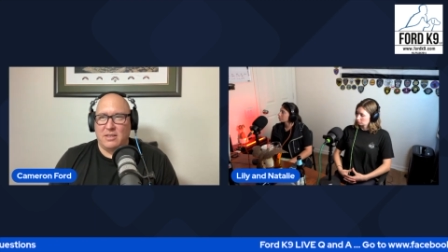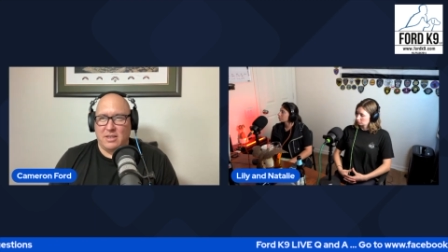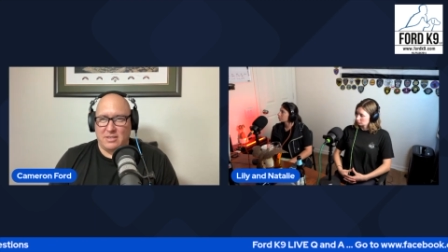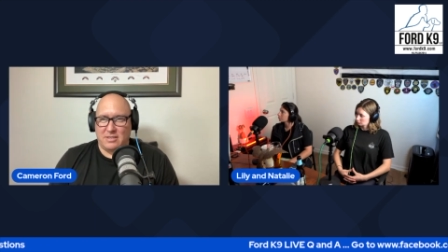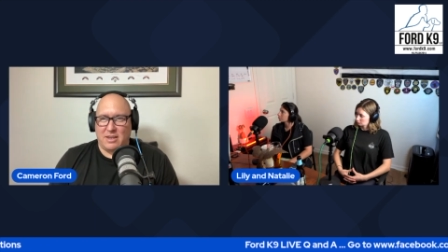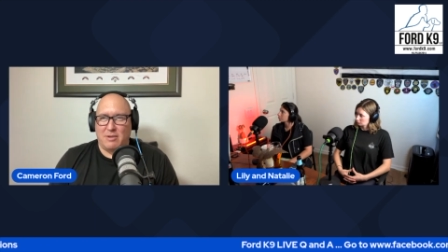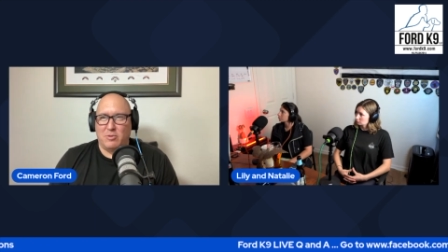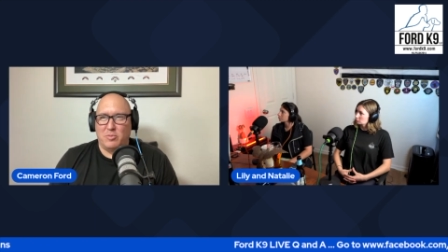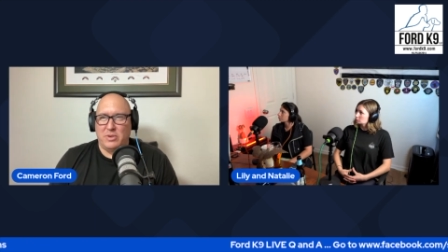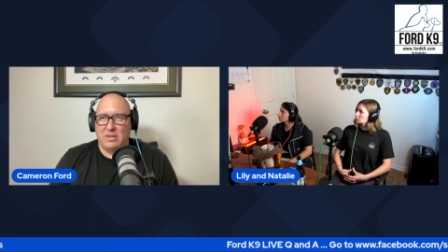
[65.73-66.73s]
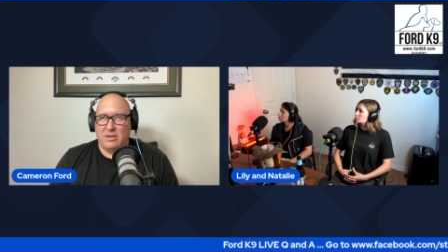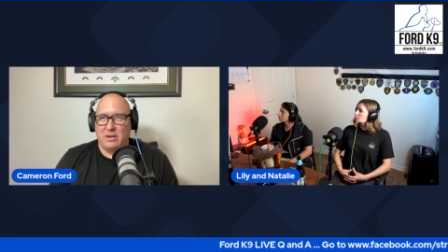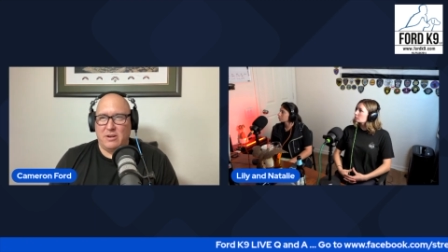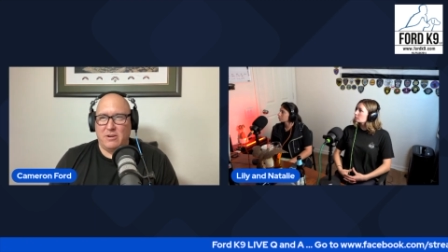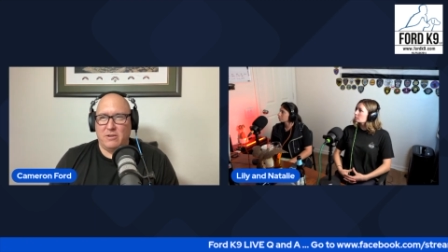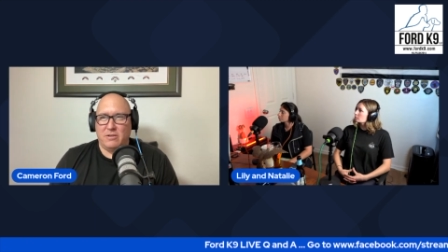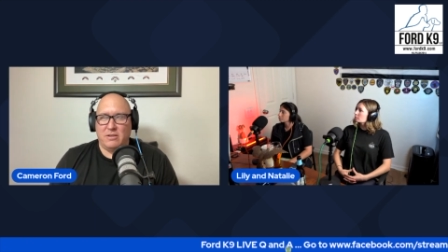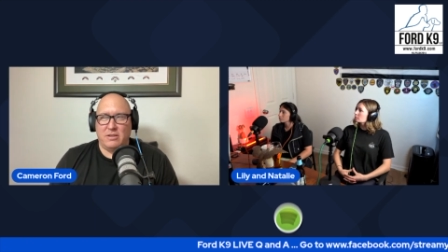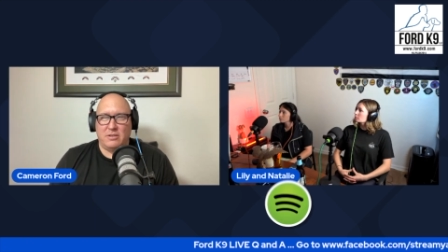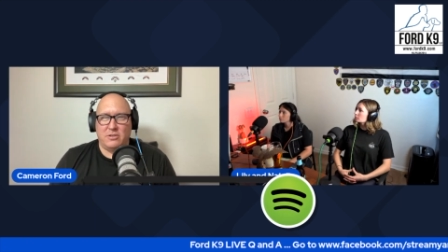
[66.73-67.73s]
Yes, I will be there
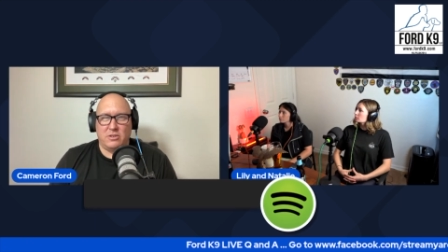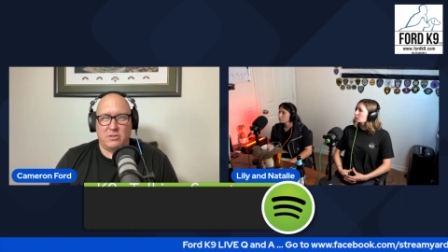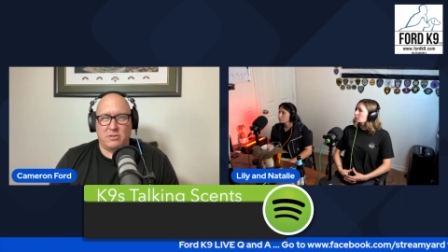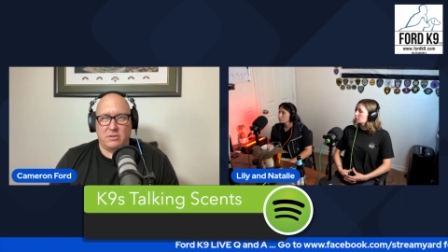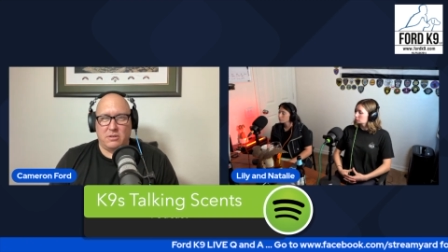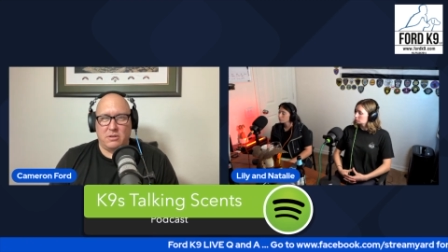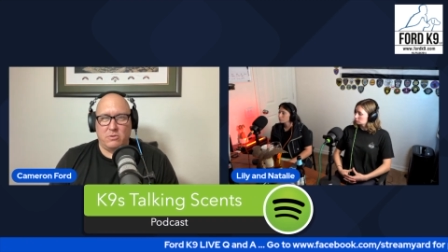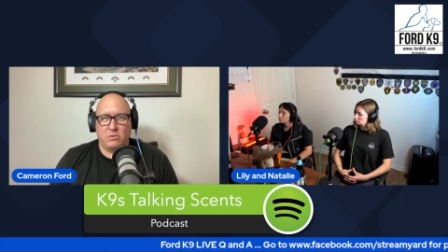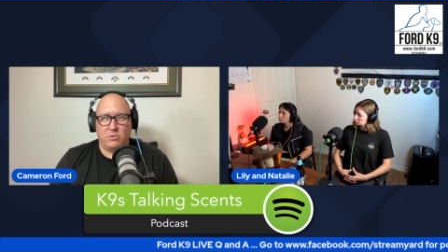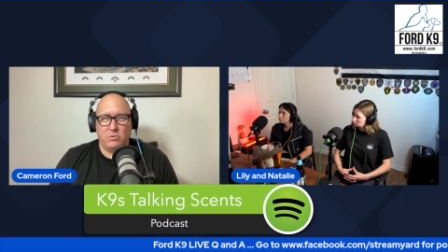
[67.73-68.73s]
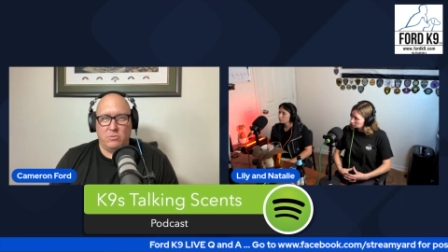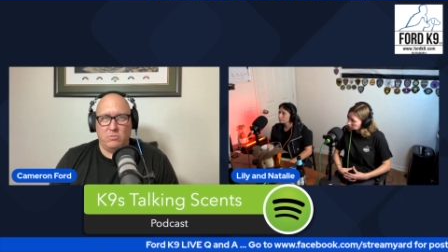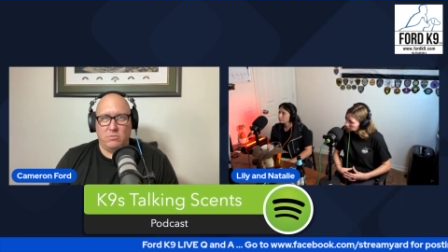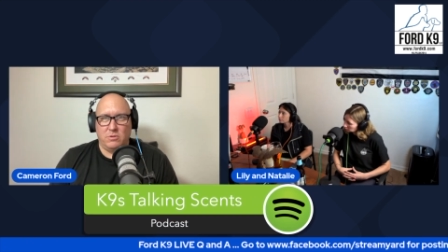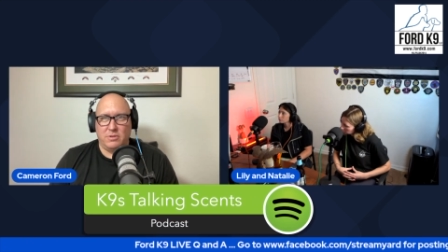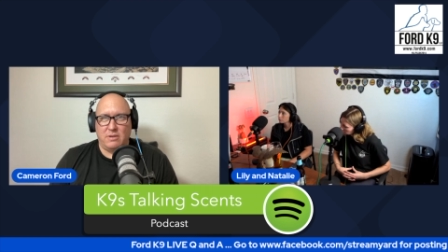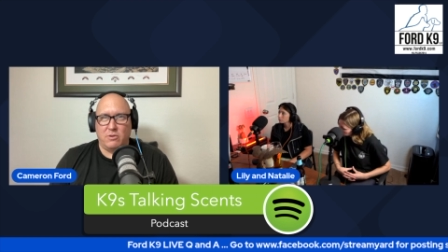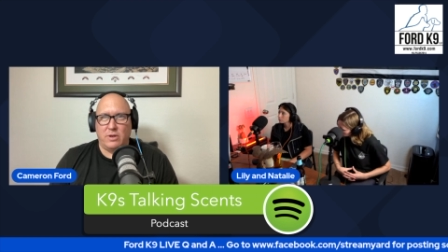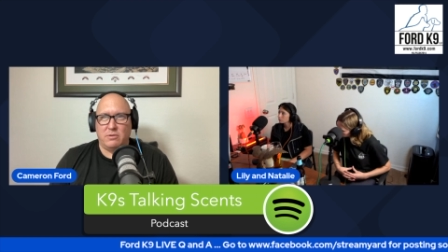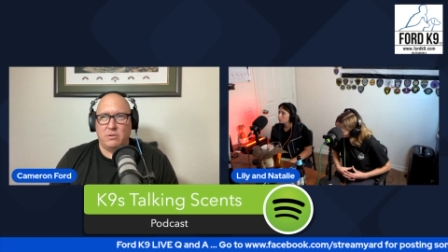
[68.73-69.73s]
in just another not
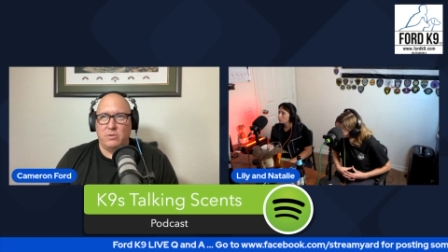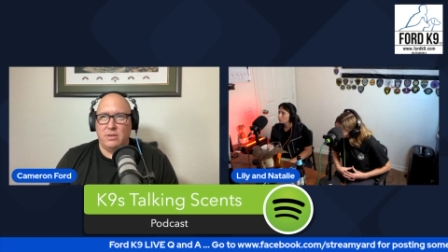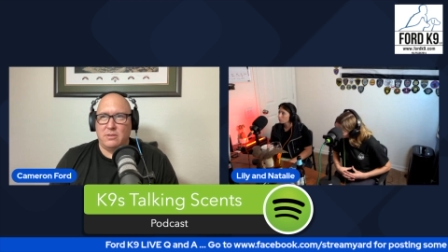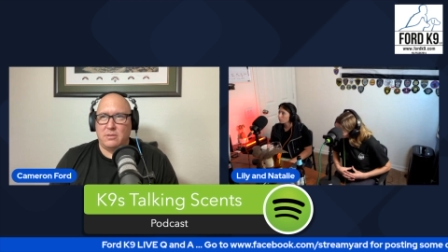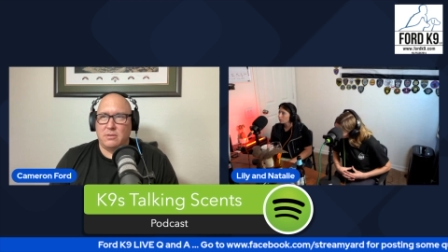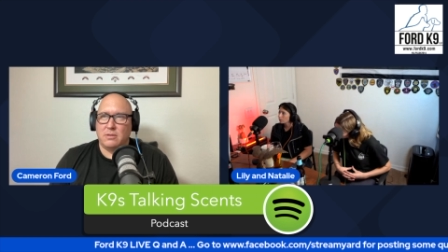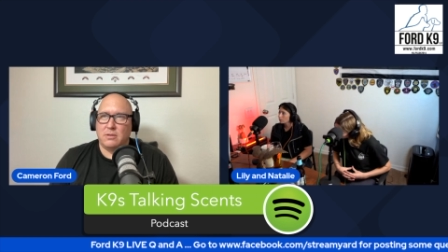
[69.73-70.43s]
even quite 2 weeks.